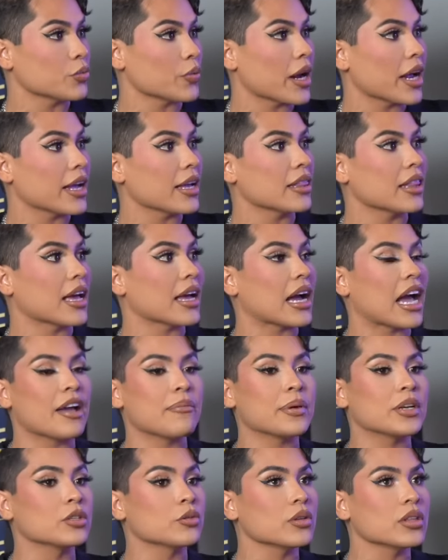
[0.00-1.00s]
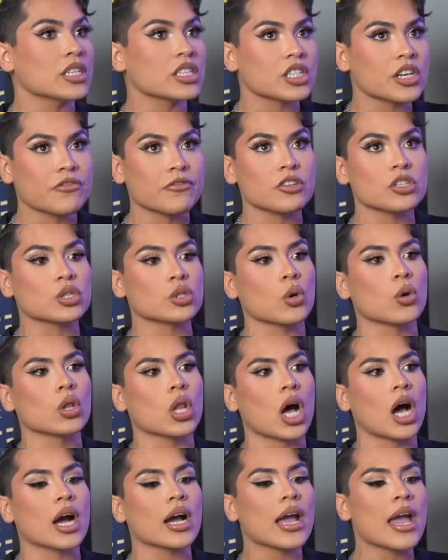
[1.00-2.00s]
Mm-hmm. Right, like I've been doing this shit for so
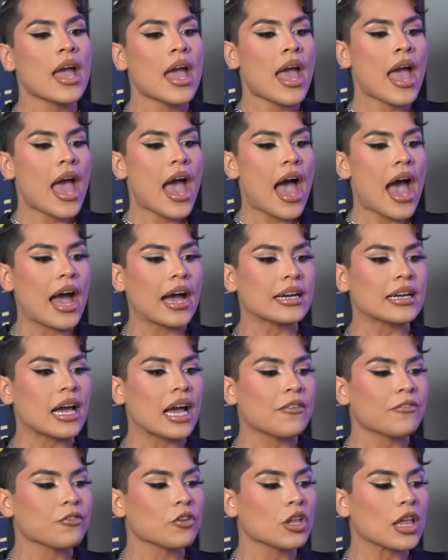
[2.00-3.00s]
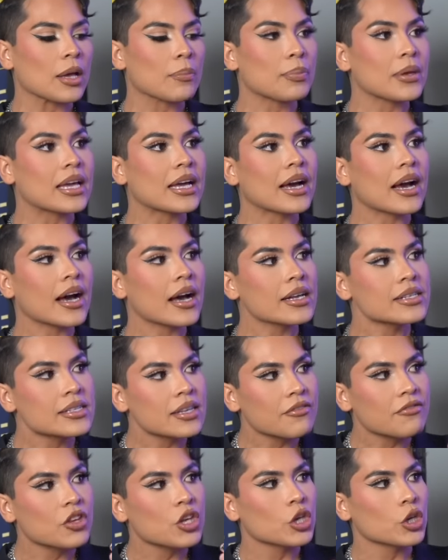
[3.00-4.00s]
long, and I feel like
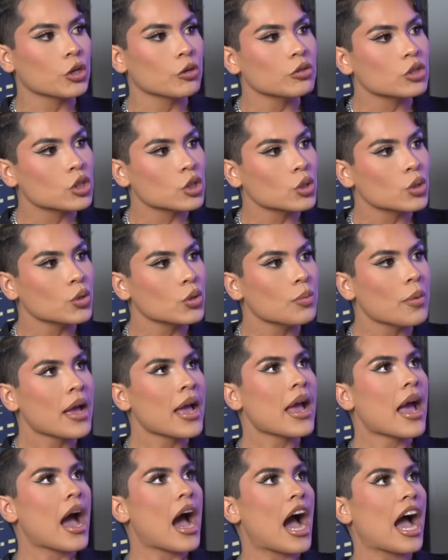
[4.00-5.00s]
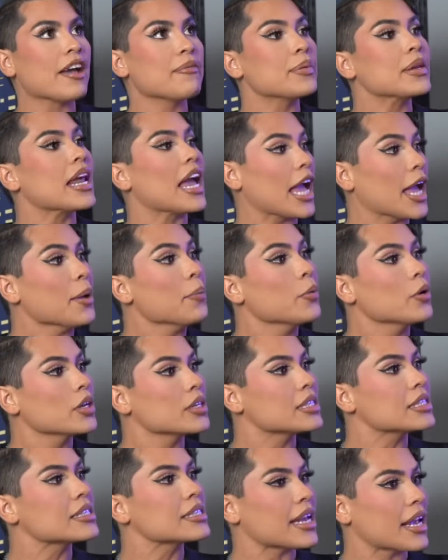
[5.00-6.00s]
because of YouTube I've been able
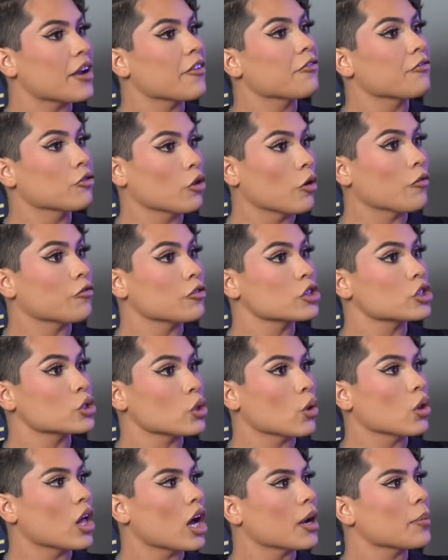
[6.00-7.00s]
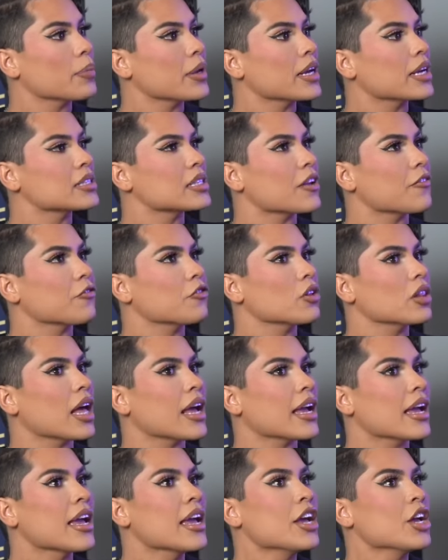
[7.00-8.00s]
to stay afloat for so long, because I feel
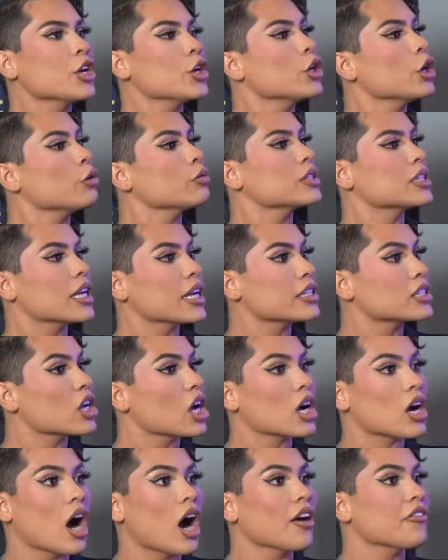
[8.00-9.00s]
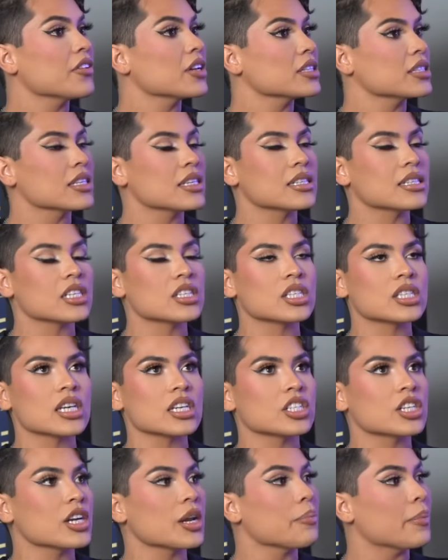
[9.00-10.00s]
like, you know, TikTok obviously is
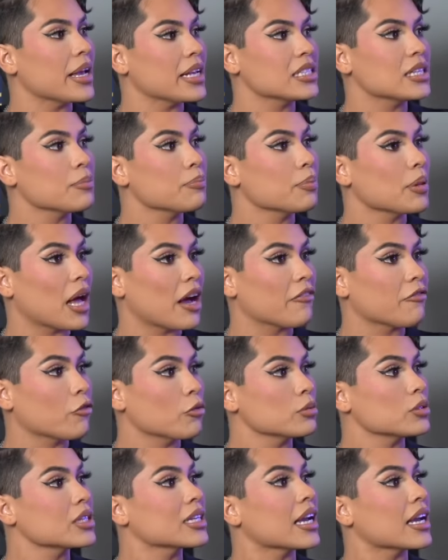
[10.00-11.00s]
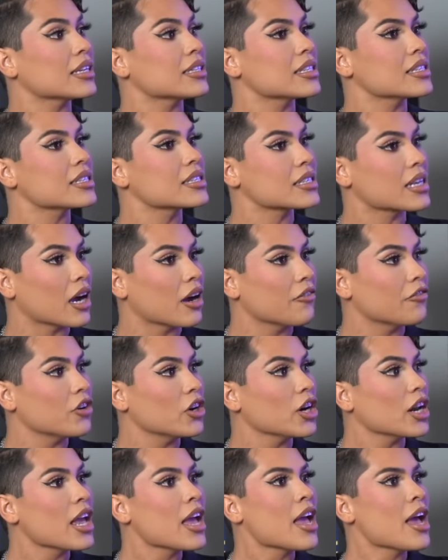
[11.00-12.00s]
such an amazing platform to get
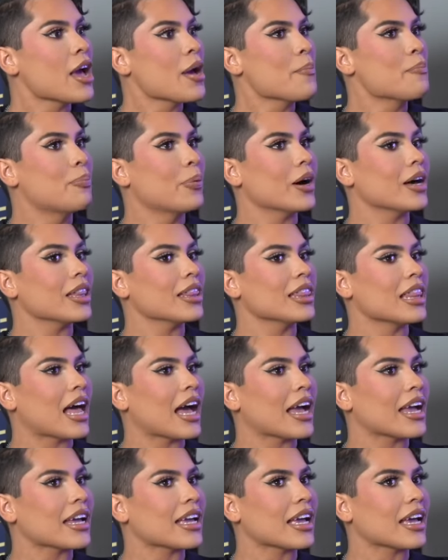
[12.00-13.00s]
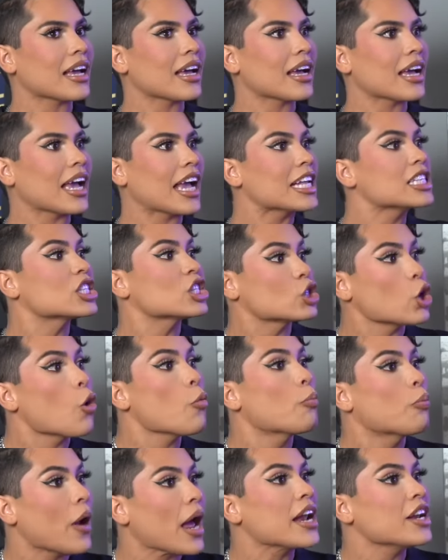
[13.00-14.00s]
discovered, but like it's
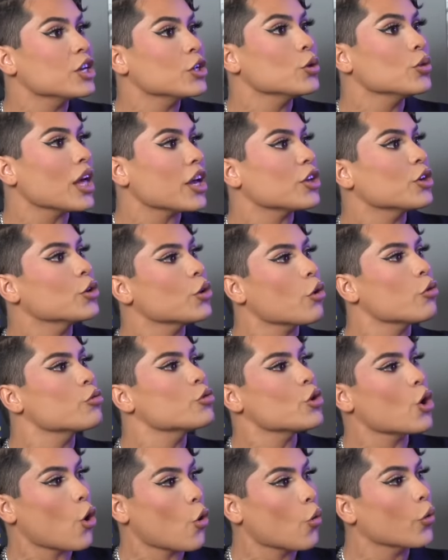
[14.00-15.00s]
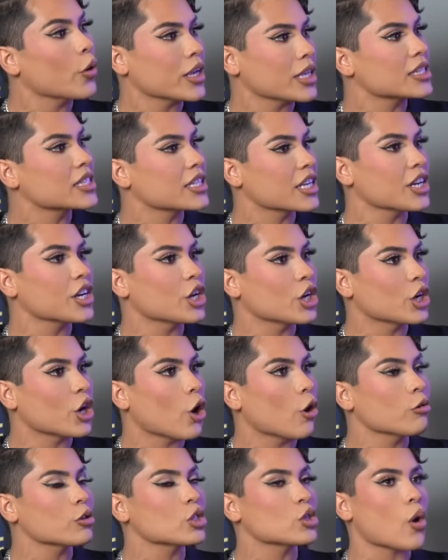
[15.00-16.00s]
so brand new that you don't know where it's gonna
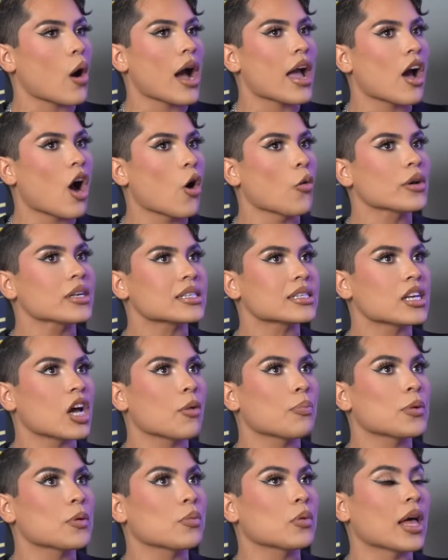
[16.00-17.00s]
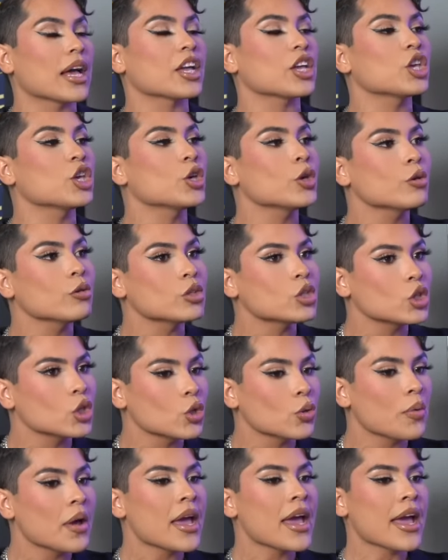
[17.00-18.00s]
go. So I always tell people like
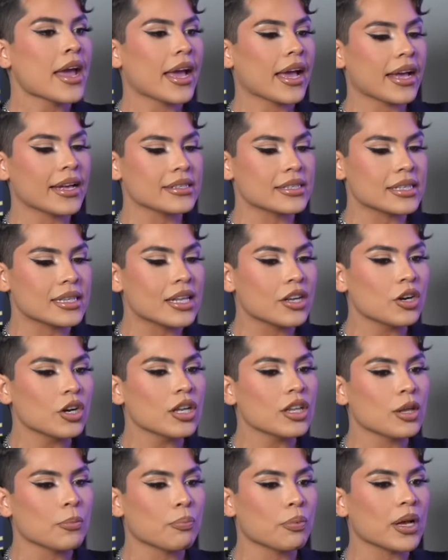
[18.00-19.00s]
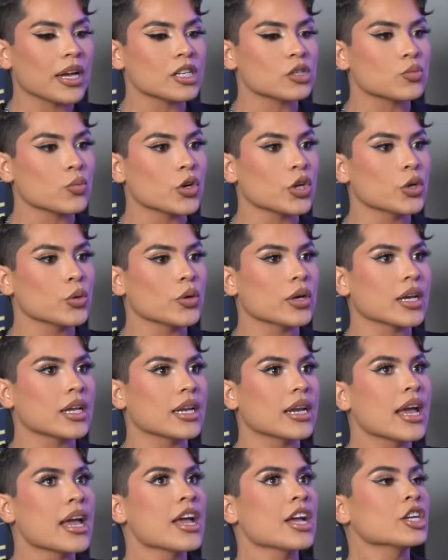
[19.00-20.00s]
YouTube is literally the place where you
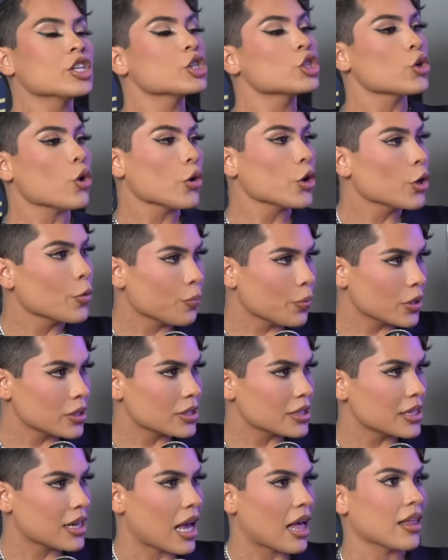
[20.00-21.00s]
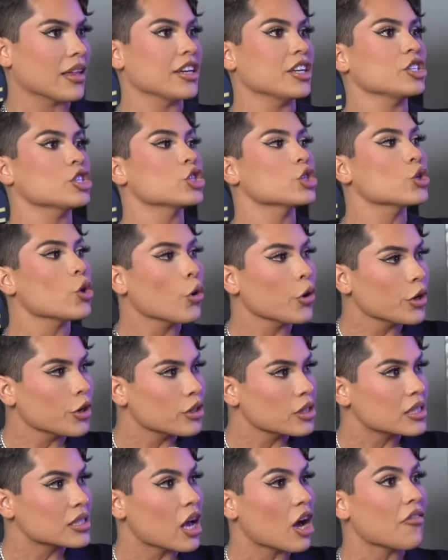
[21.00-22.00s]
can show your personality, show
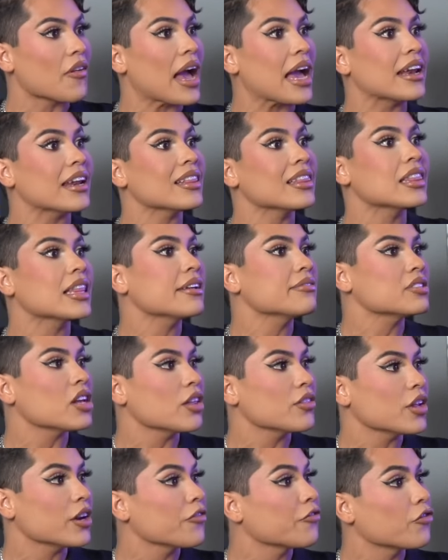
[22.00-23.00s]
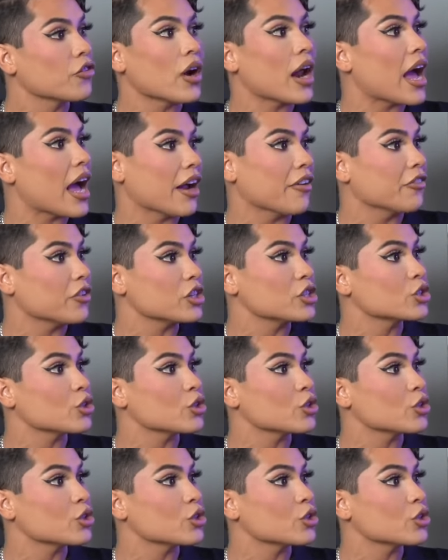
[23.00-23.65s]
yourself, and it lives on there forever.